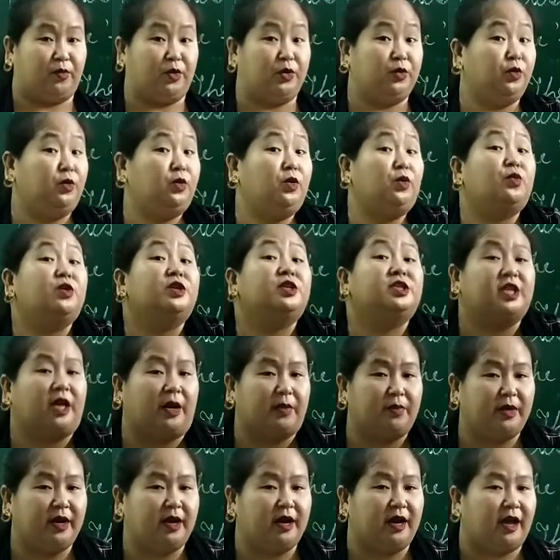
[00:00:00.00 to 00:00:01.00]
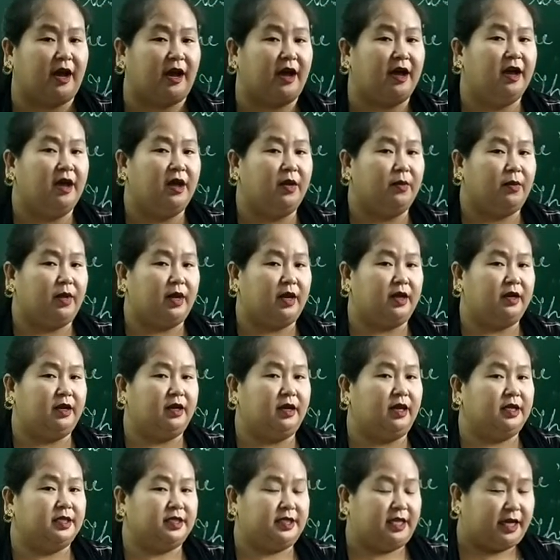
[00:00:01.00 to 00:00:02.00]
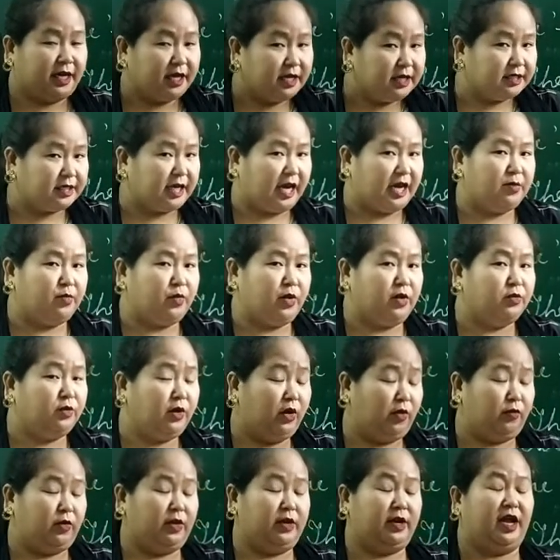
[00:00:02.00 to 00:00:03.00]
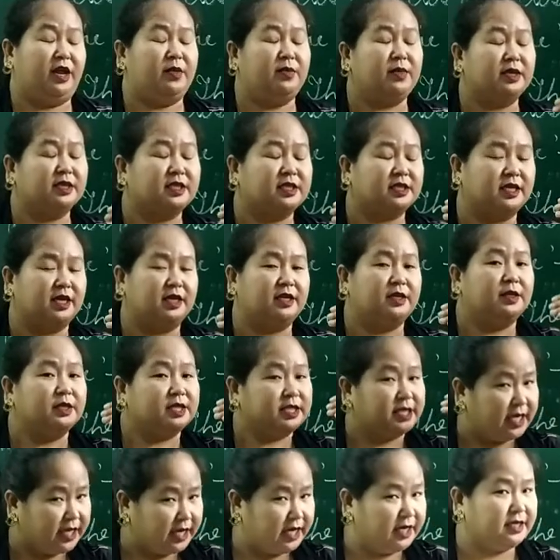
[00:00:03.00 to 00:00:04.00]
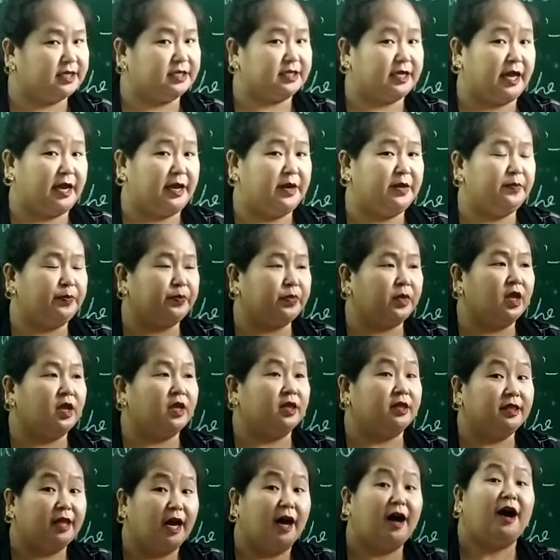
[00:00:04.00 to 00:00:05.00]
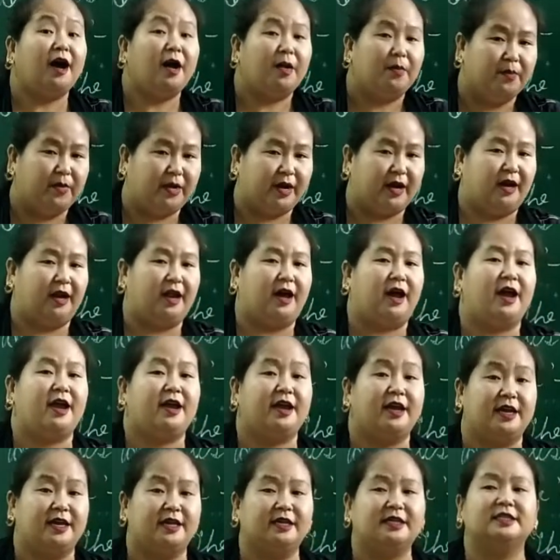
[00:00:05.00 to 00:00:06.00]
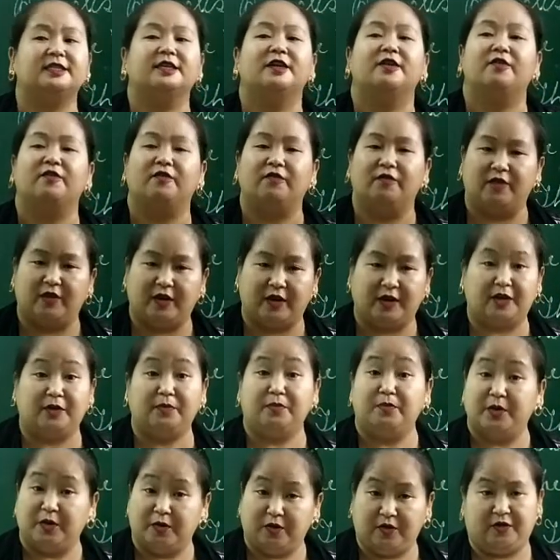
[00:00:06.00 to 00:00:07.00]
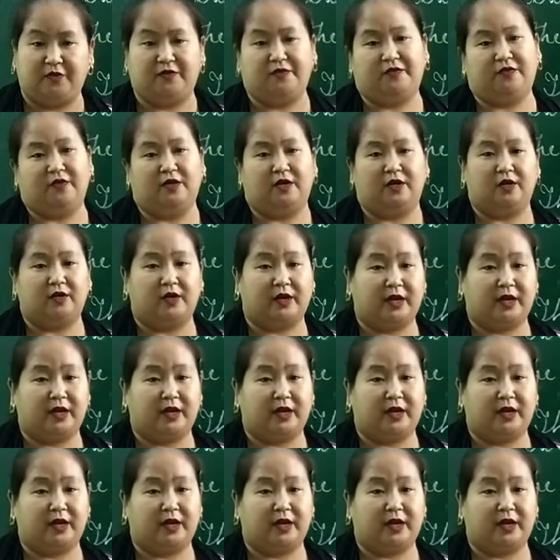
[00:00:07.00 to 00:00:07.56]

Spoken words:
We don't know which umbrella, but second time when I mention the second time, the umbrella is very beautiful.